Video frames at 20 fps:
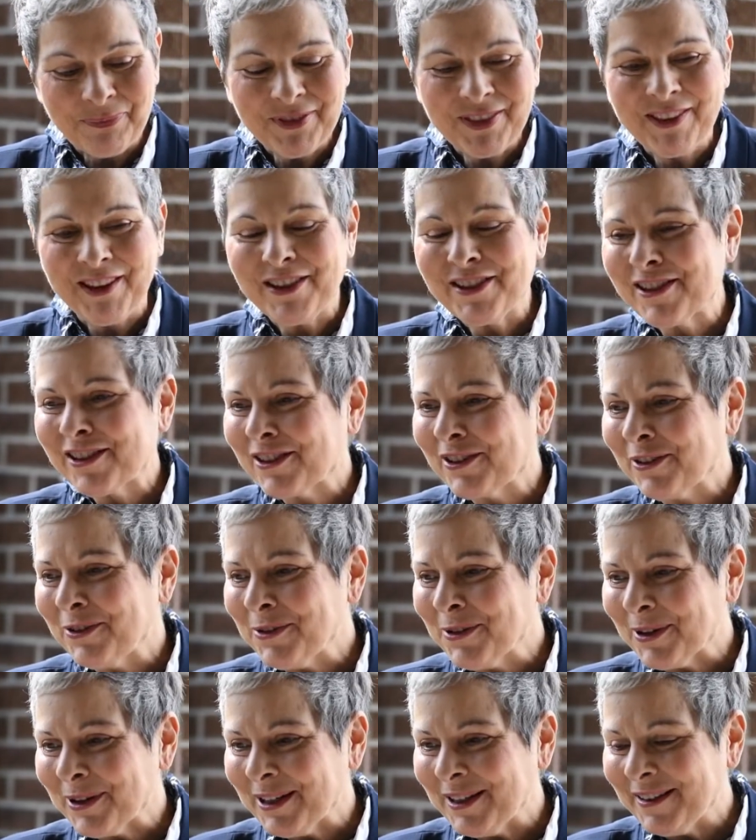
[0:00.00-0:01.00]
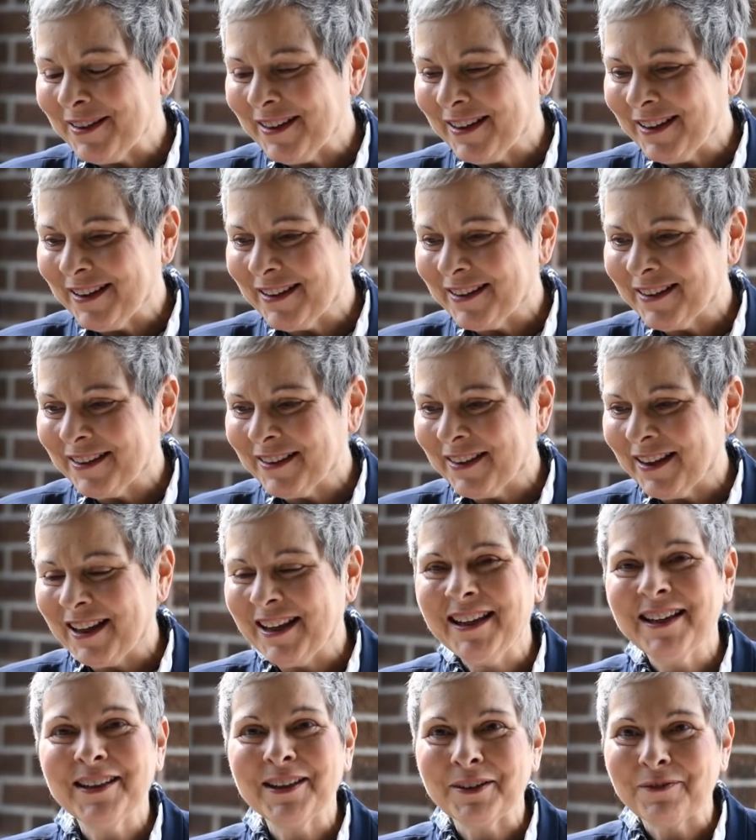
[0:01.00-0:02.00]
this story, the
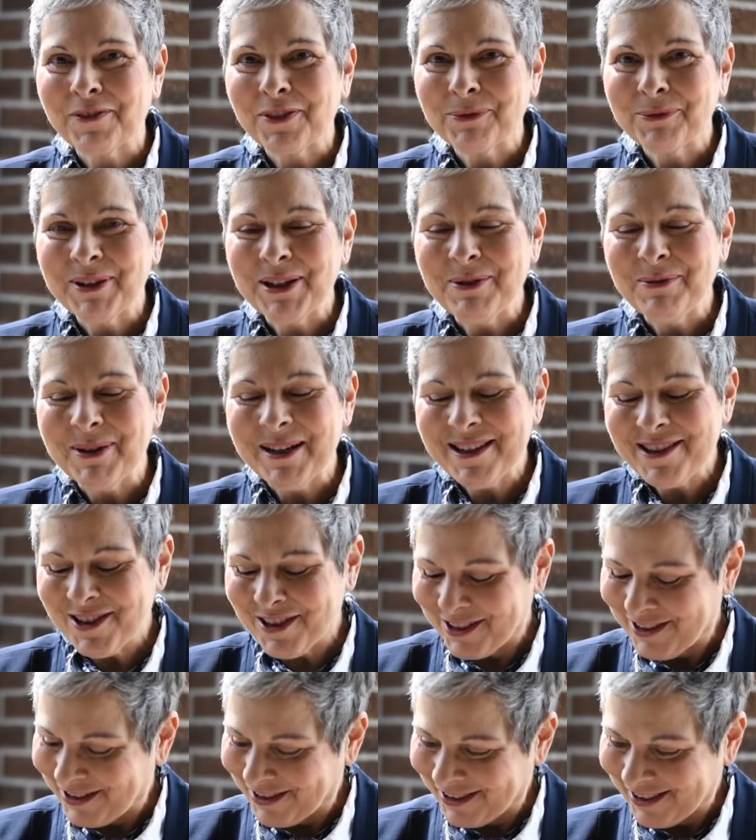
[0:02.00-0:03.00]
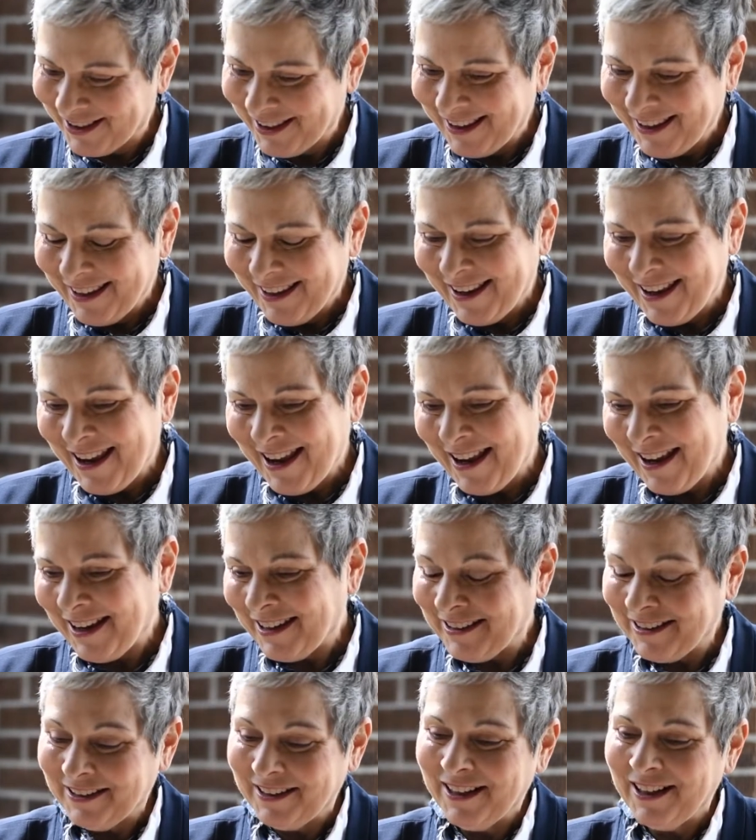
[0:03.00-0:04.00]
Hill of Three Wishes,
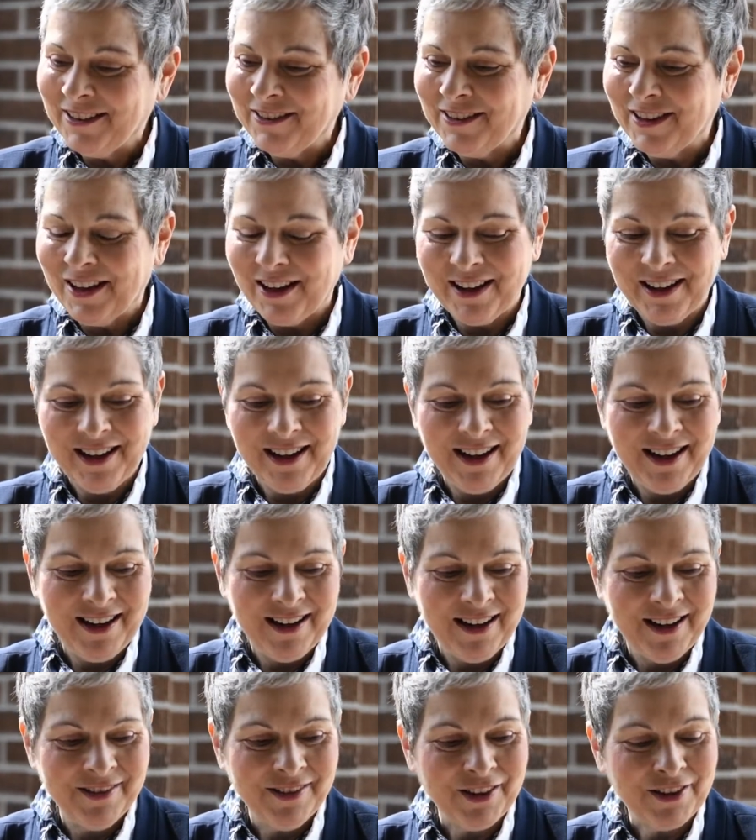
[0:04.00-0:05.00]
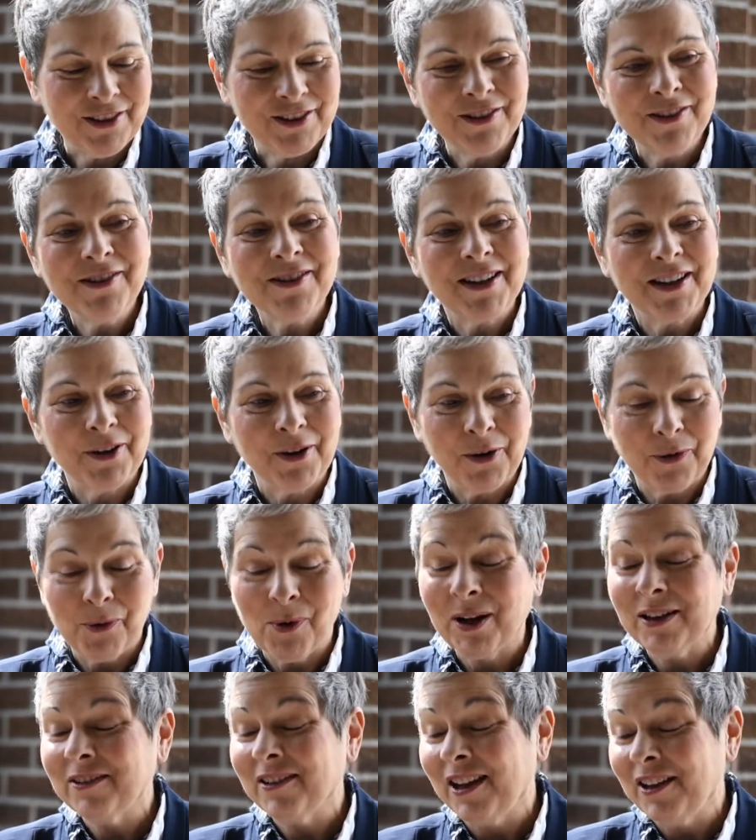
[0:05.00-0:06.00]
and in the story, or
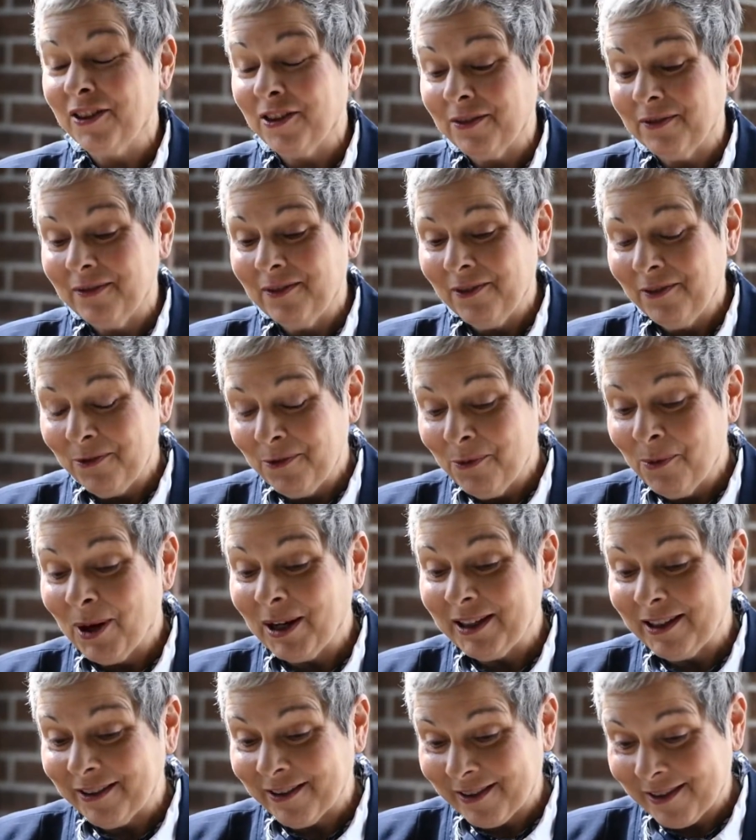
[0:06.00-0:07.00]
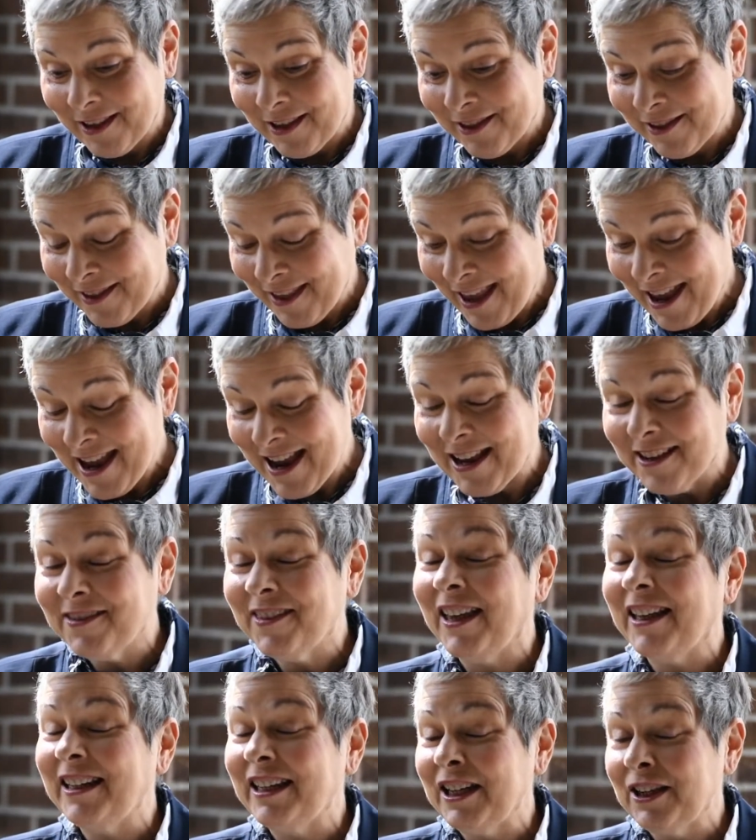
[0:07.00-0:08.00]
what is said,
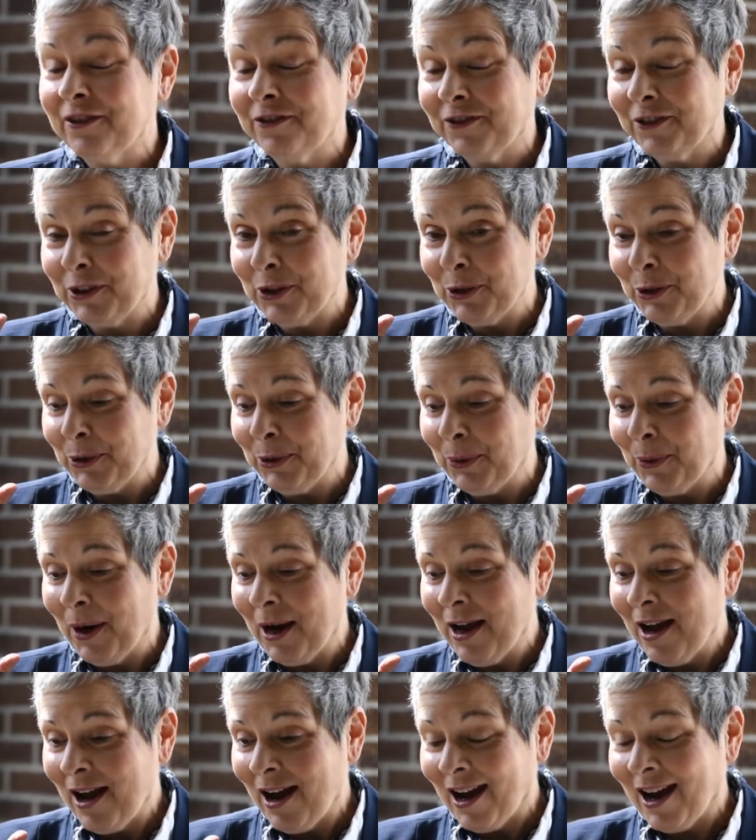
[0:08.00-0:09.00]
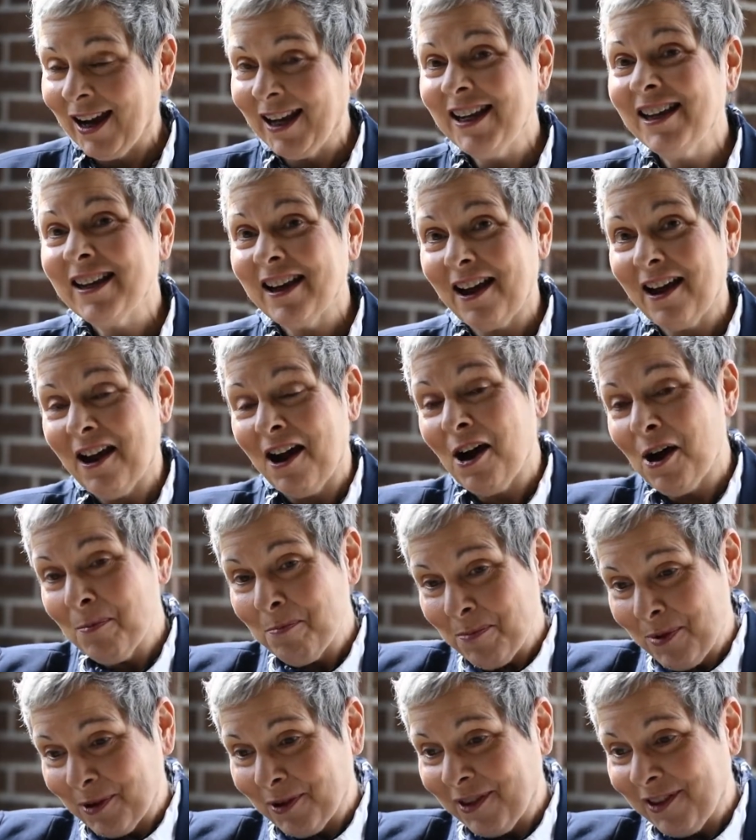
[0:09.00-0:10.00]
that if you hike
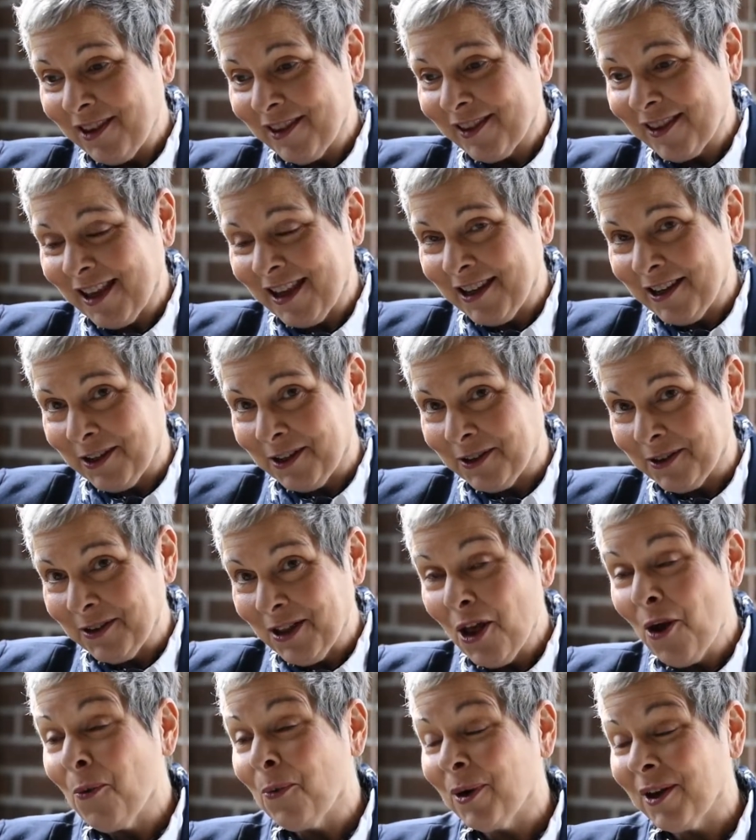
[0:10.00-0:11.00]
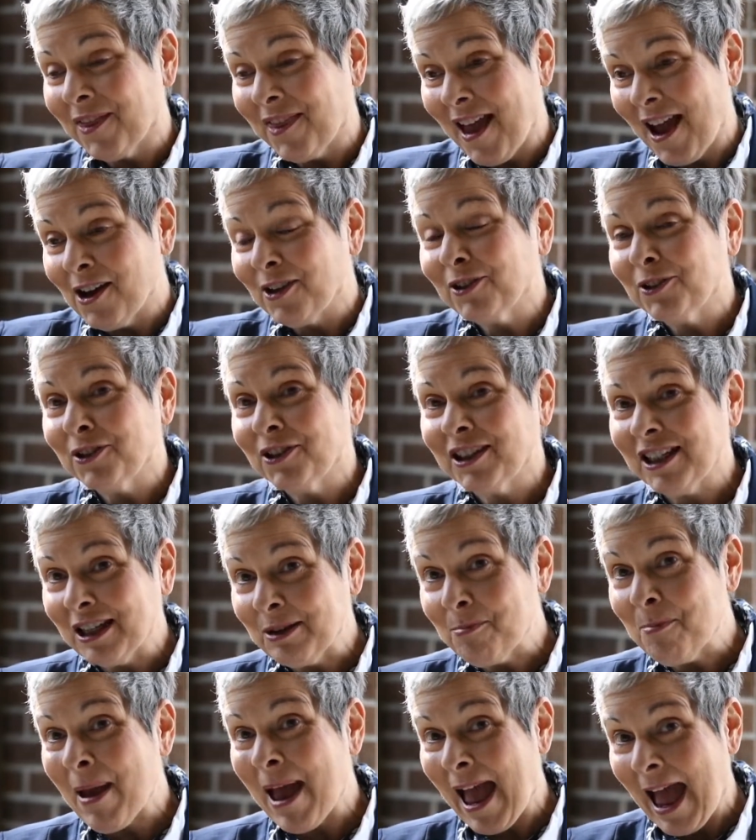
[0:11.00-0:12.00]
up this hill without
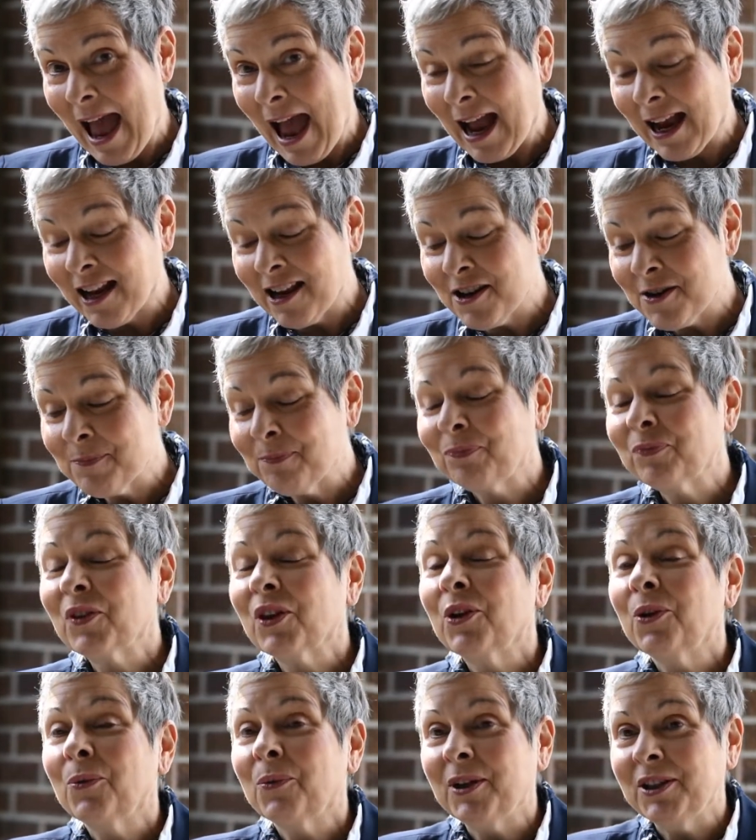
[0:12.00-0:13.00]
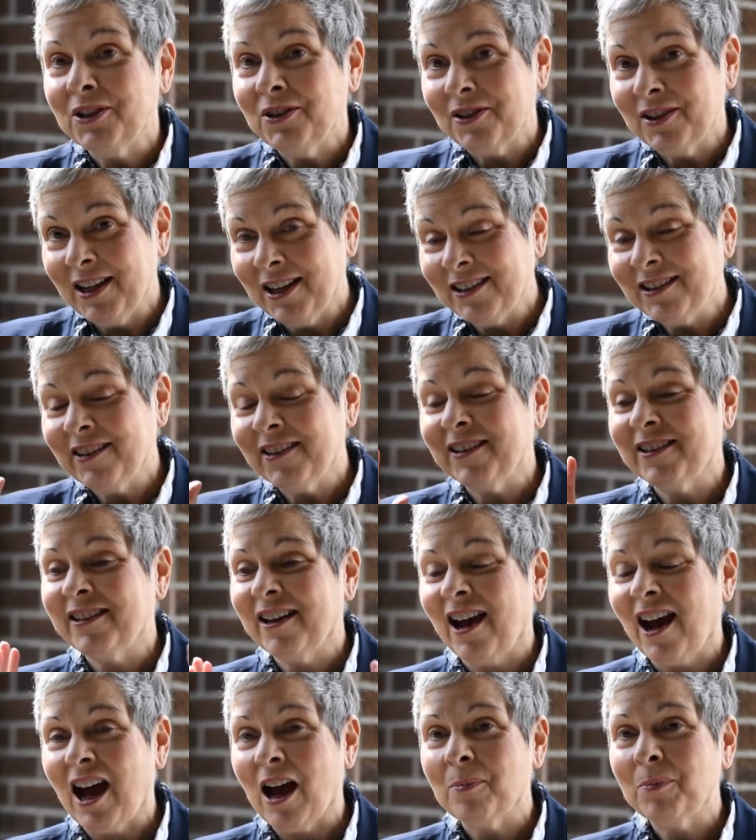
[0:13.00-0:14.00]
looking back, when you get to the
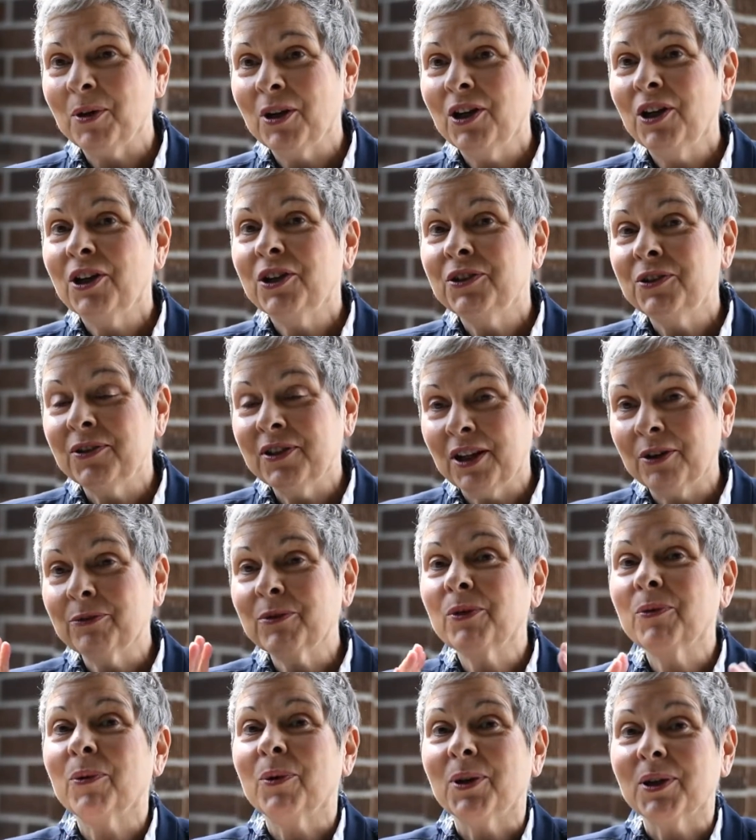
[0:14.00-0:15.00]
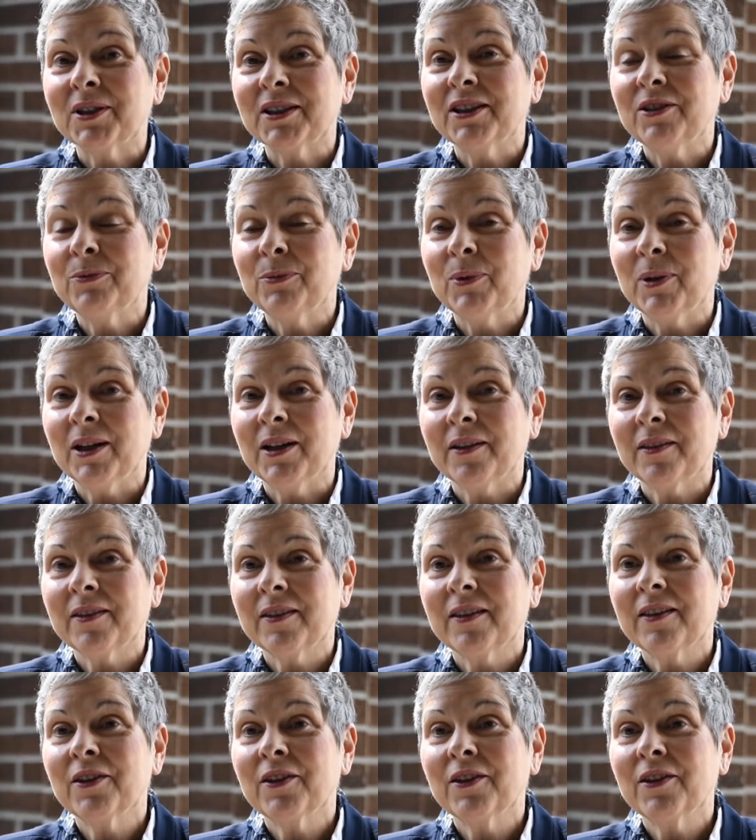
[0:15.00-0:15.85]
top, you get rewarded with